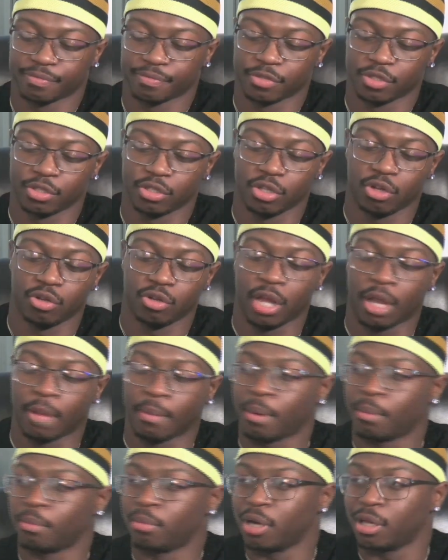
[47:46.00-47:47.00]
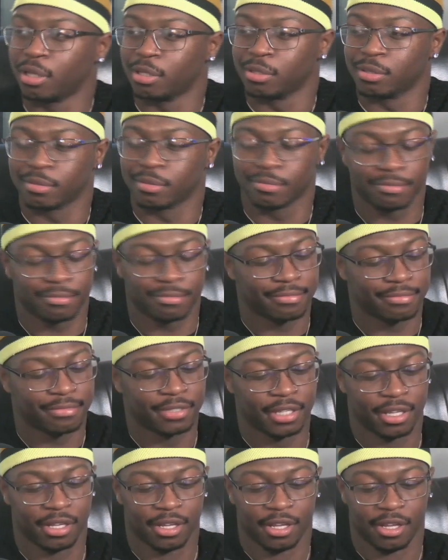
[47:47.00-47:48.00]
You know, you like my brother.
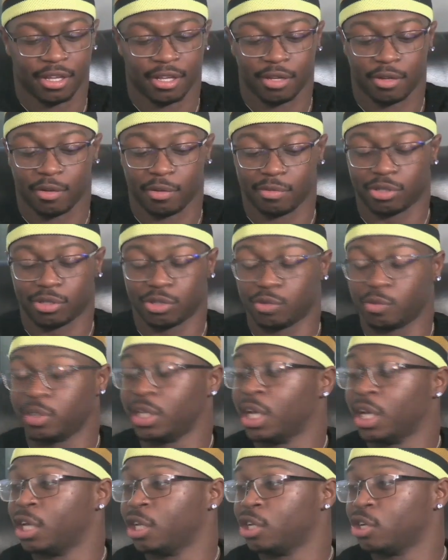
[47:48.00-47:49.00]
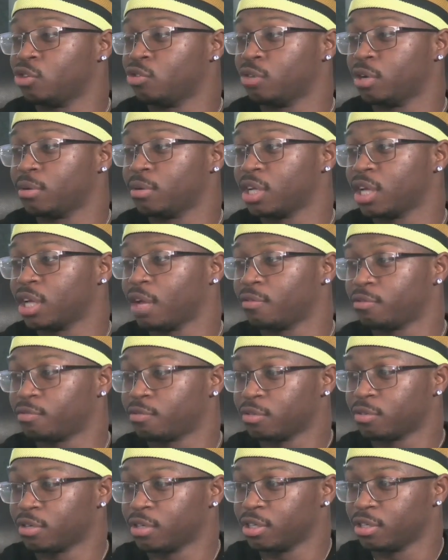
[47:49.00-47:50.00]
Yeah. we down there grew up together one. for
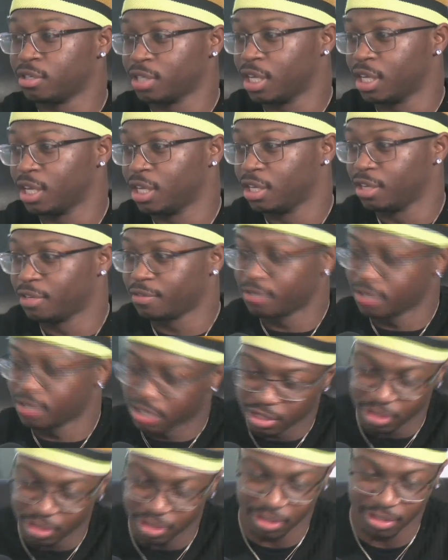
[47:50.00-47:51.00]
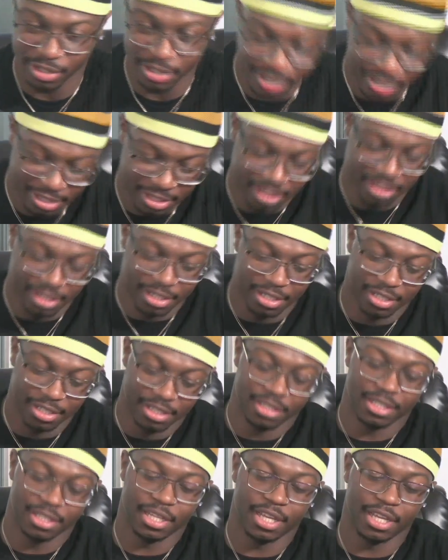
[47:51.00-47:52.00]
real. Yeah, yeah, for, for sure. Day one.
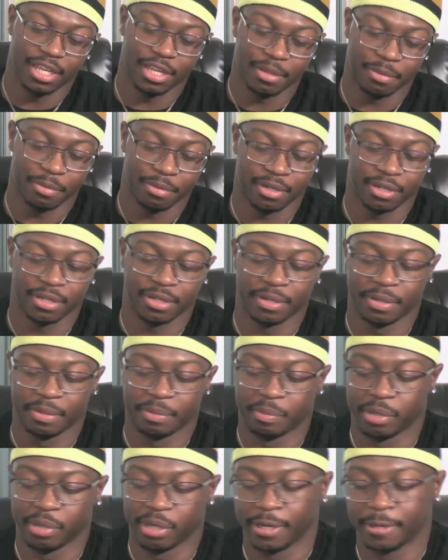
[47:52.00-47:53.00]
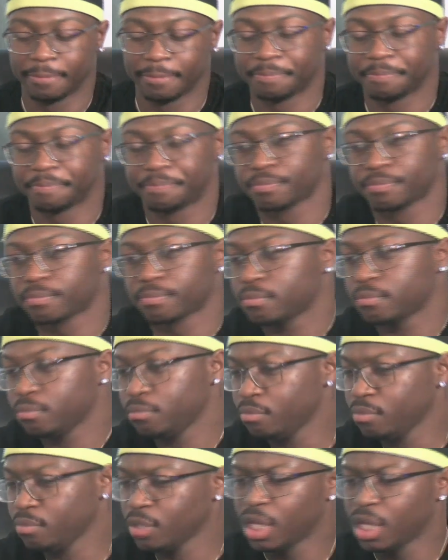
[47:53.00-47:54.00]
Yeah, bro. But
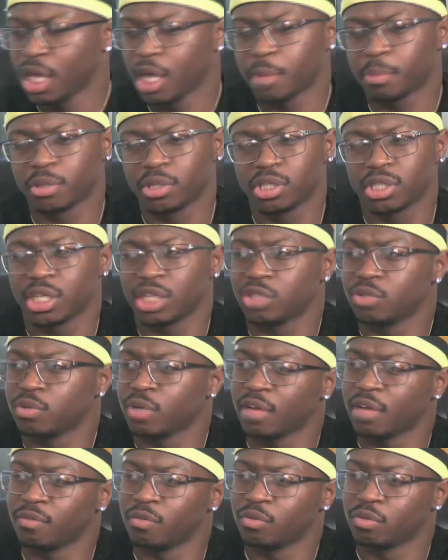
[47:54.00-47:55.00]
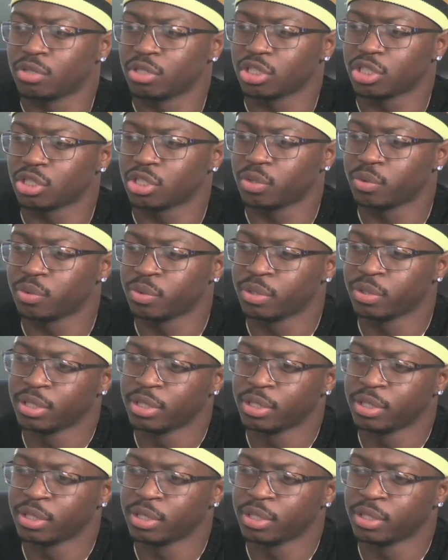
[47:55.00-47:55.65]
yeah, appreciate you having me on the show.